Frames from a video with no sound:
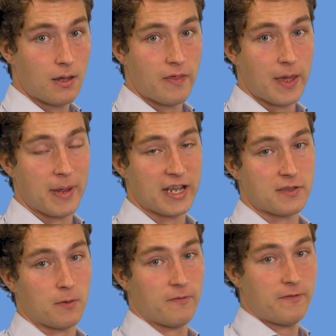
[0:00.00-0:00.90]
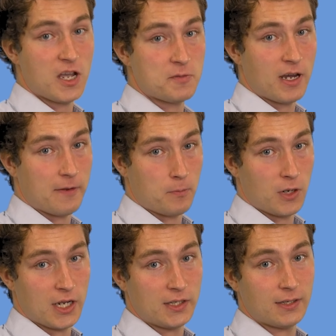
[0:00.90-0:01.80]
that makes the first part of the
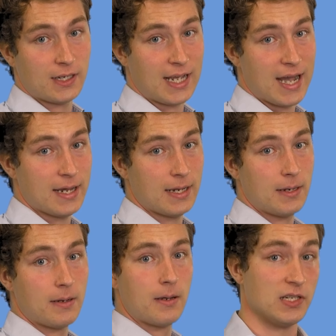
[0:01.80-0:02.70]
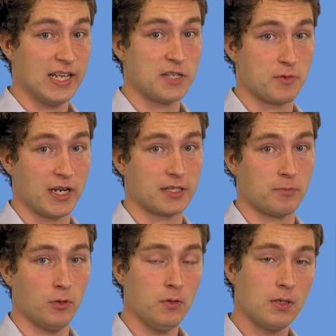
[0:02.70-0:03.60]
word, ca, least
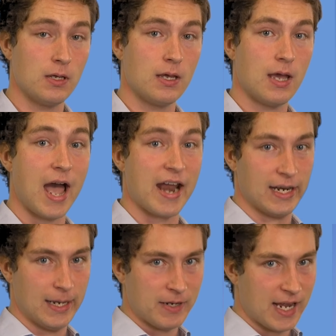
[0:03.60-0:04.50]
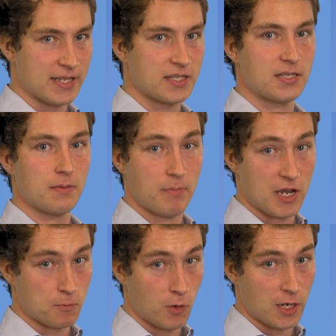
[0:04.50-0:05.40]
predictable and eliminates
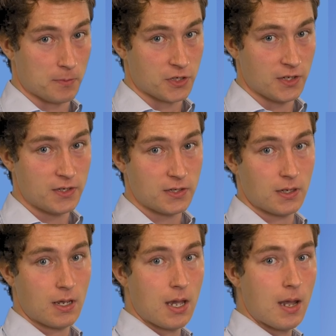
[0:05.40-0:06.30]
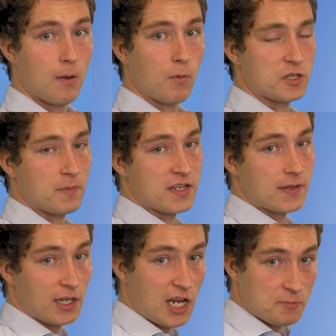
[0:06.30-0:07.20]
most word options, which means the
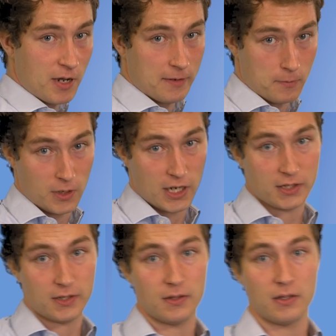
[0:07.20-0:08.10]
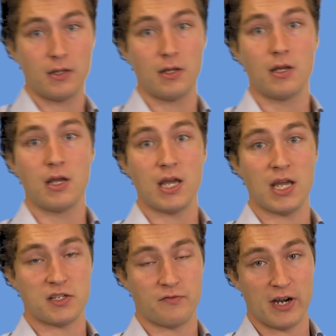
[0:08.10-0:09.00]
last part of the word
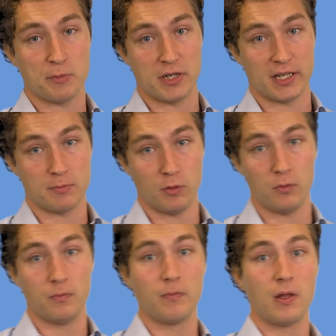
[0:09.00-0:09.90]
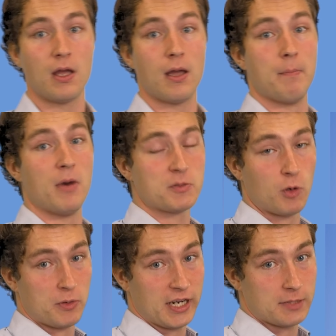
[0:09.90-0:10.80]
is very predictable and much more
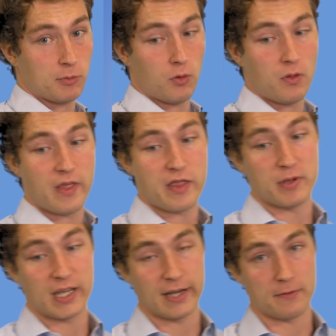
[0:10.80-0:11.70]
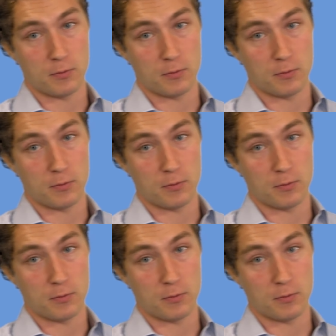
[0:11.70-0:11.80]
predictable than the beginning of the